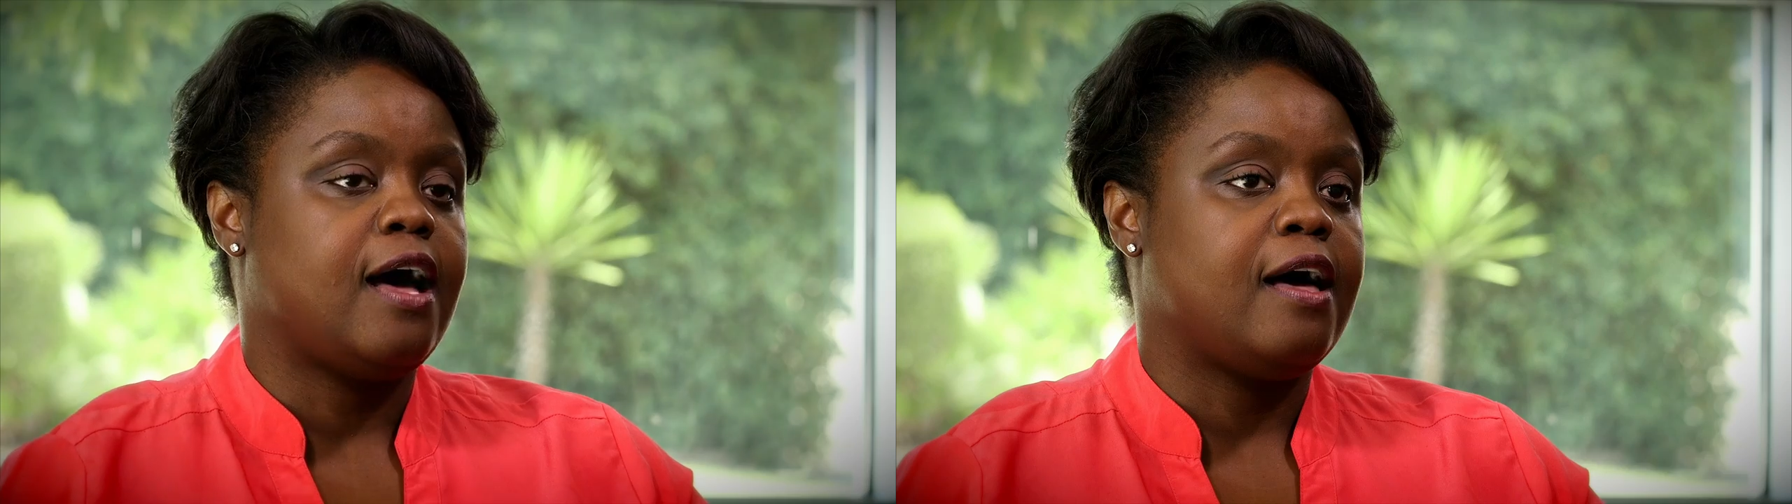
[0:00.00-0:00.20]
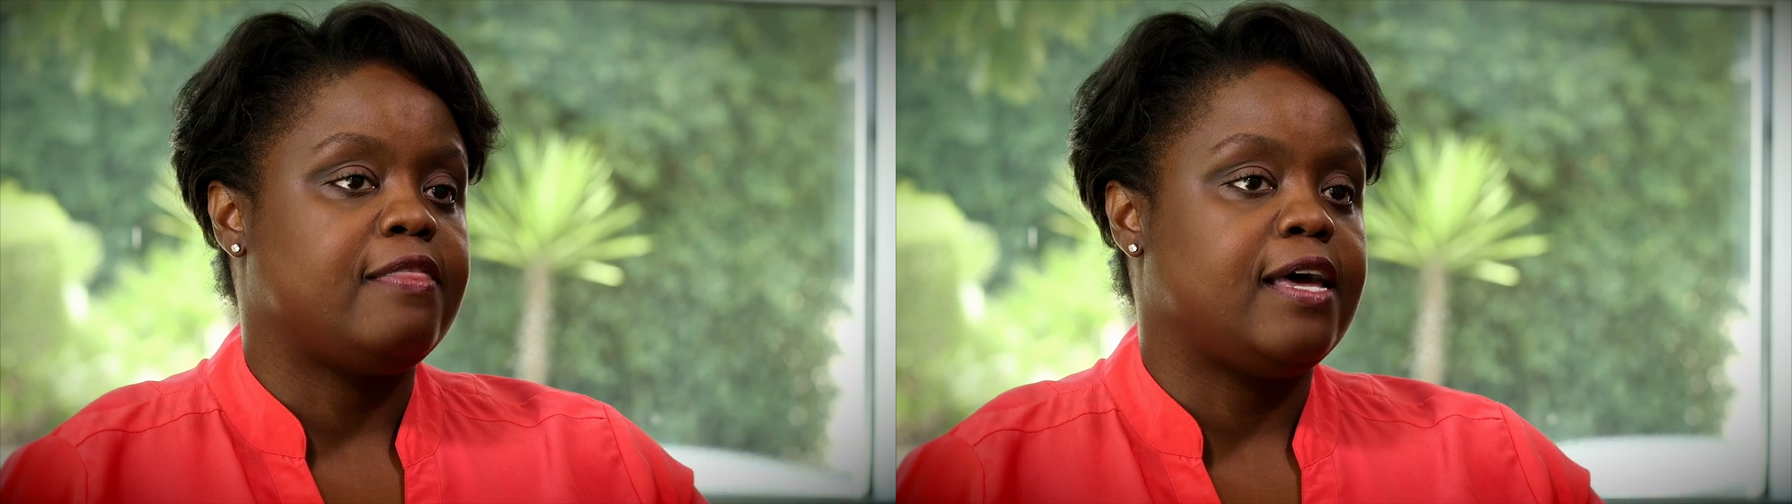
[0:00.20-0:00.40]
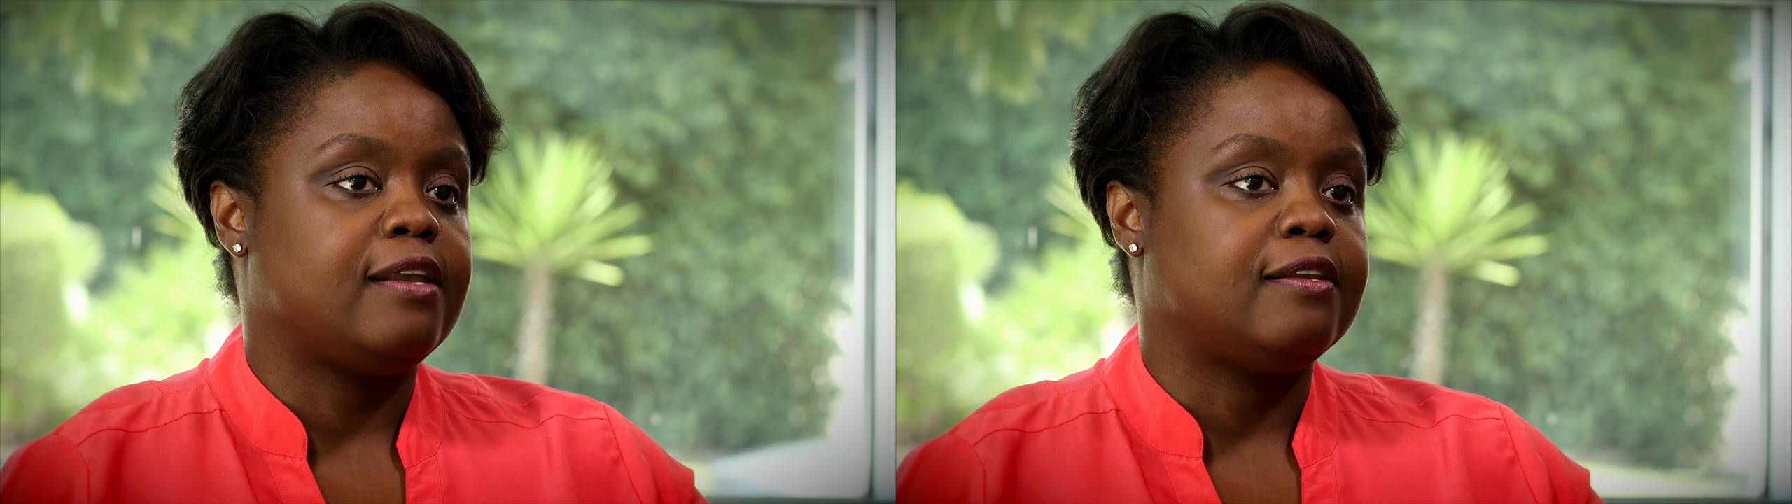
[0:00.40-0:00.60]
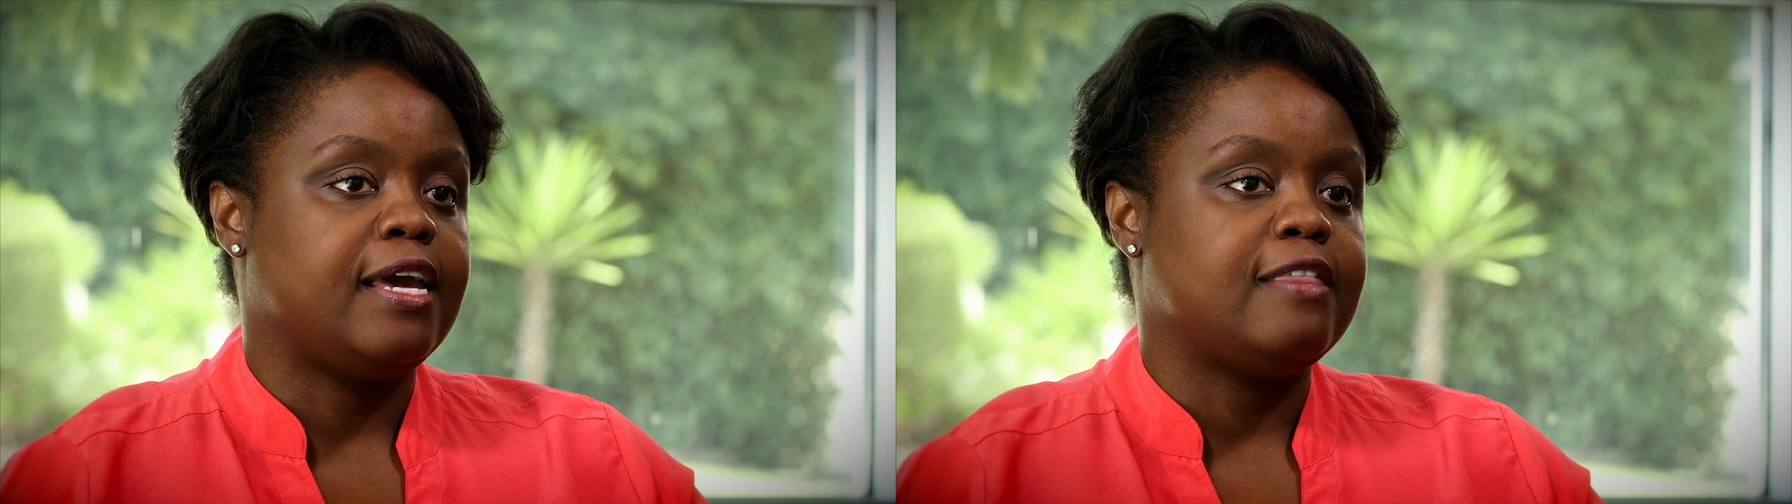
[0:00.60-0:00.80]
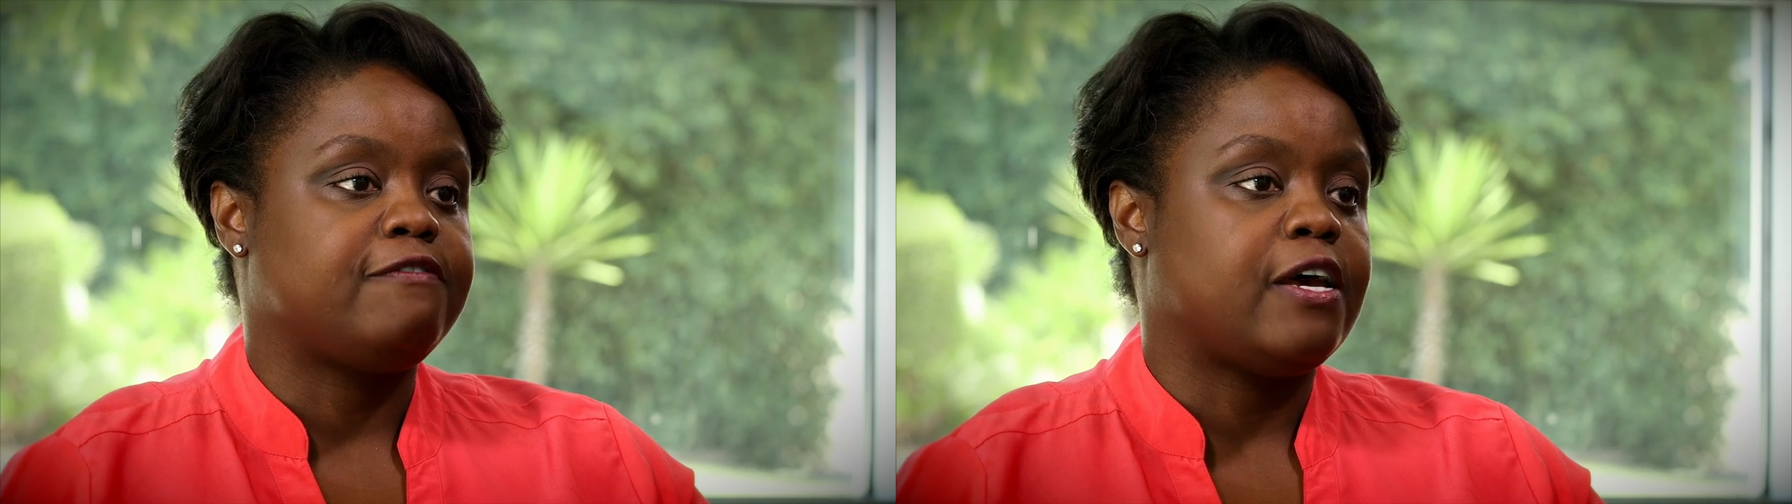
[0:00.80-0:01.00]
that
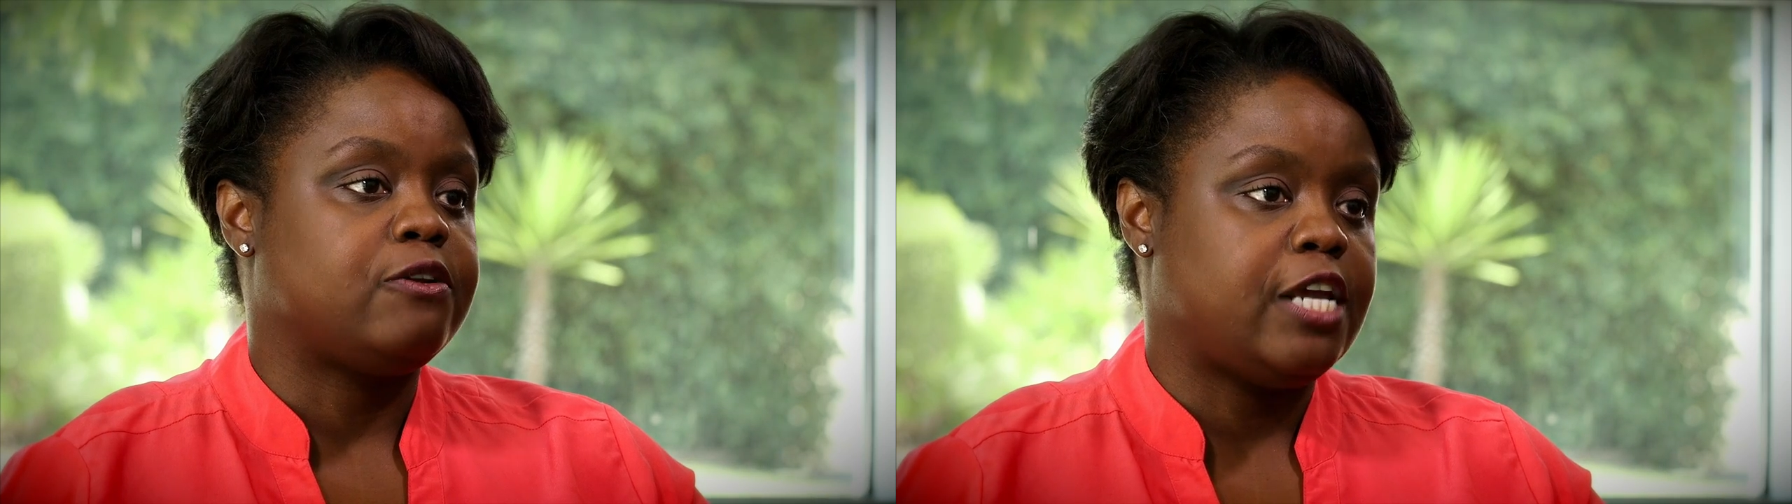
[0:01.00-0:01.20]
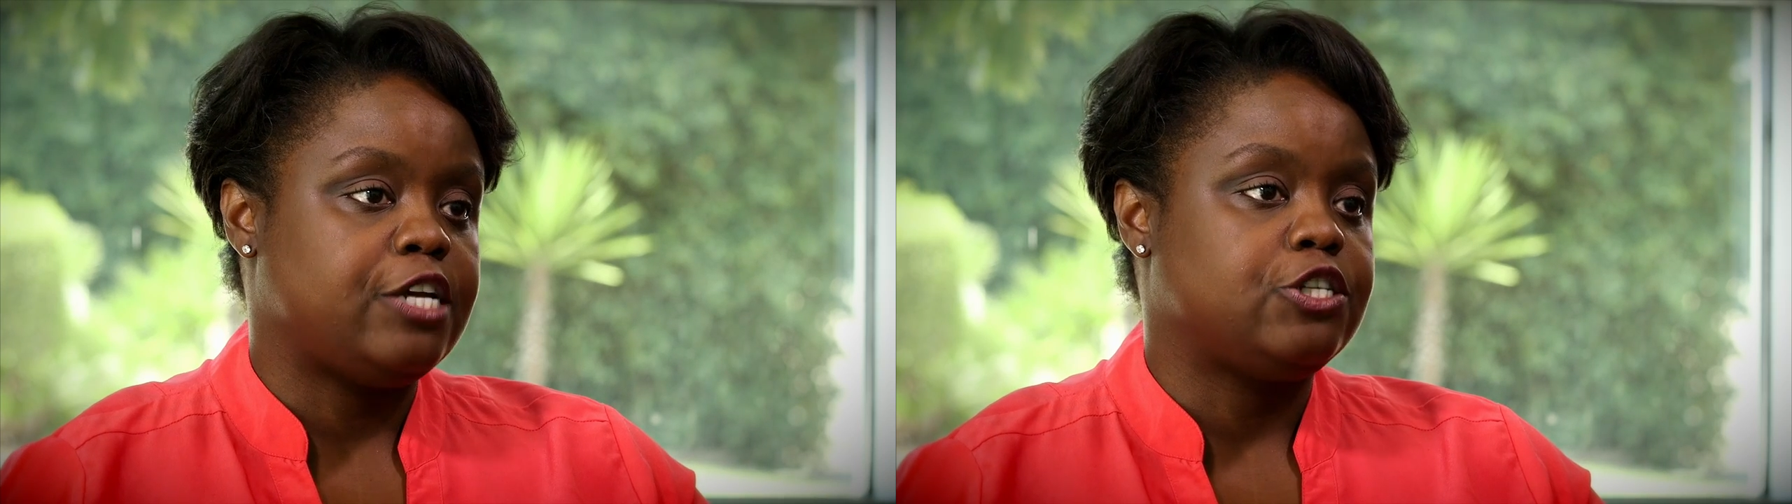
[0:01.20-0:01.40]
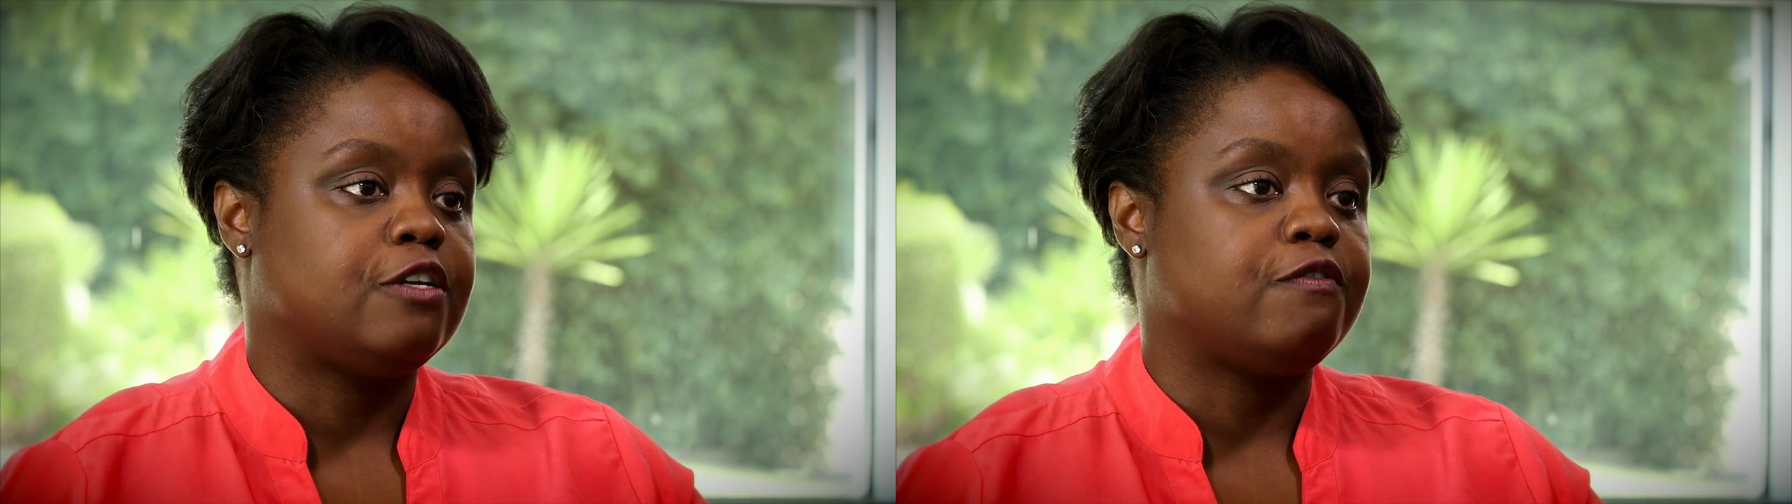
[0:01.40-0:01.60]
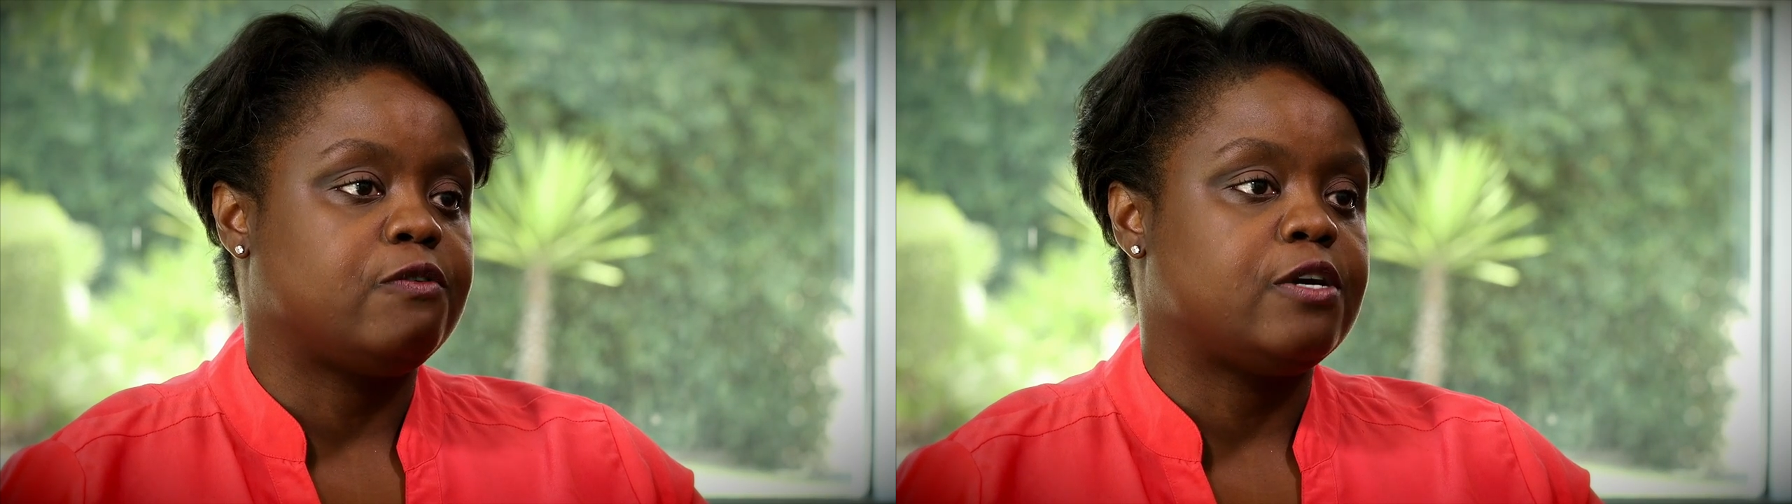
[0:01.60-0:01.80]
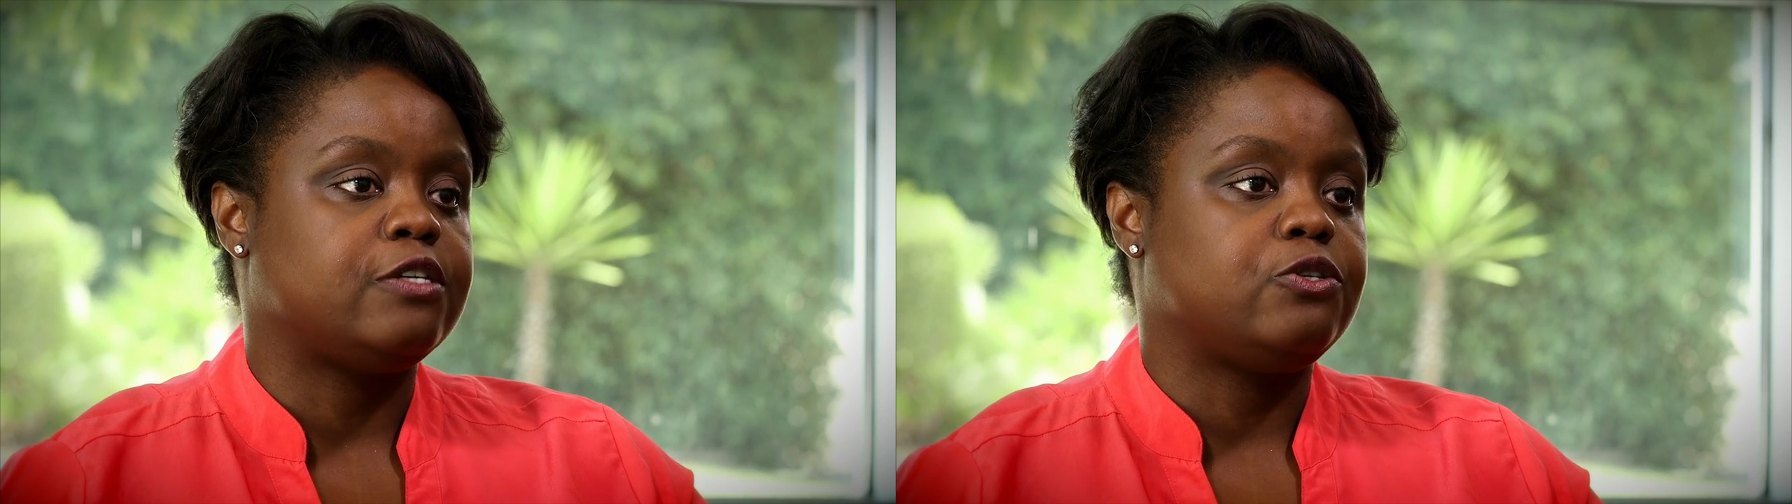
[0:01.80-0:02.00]
lay the foundation
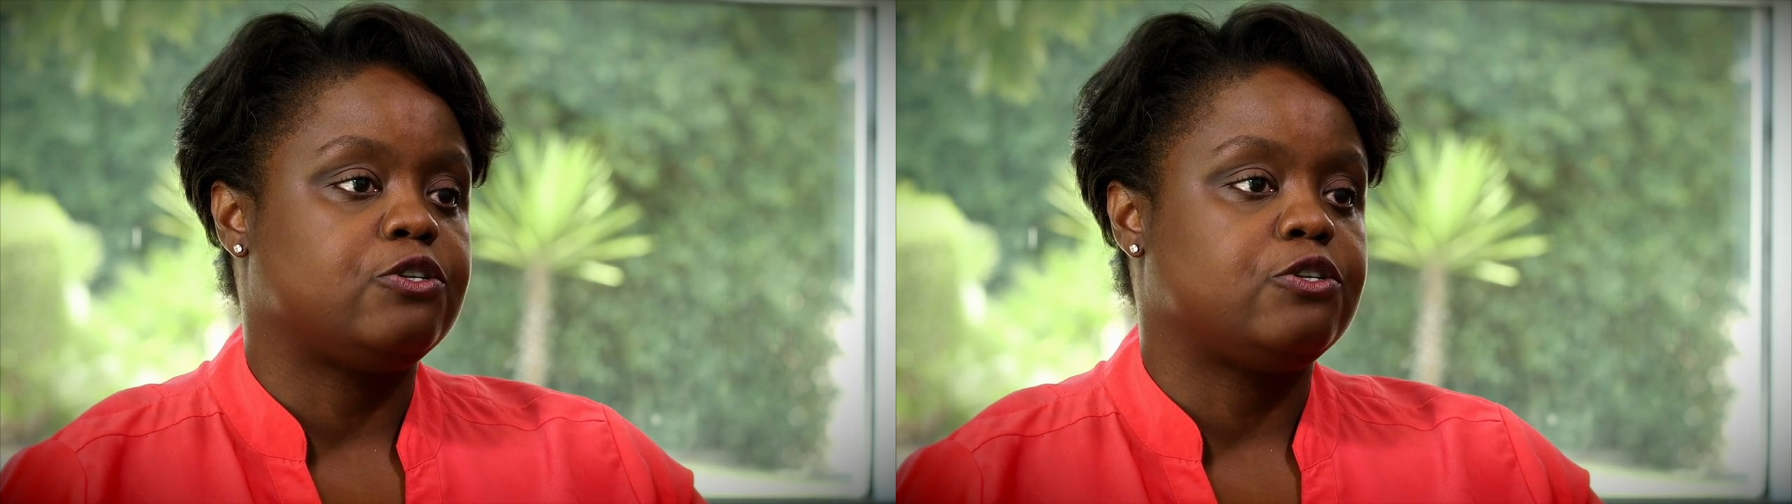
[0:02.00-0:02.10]
for us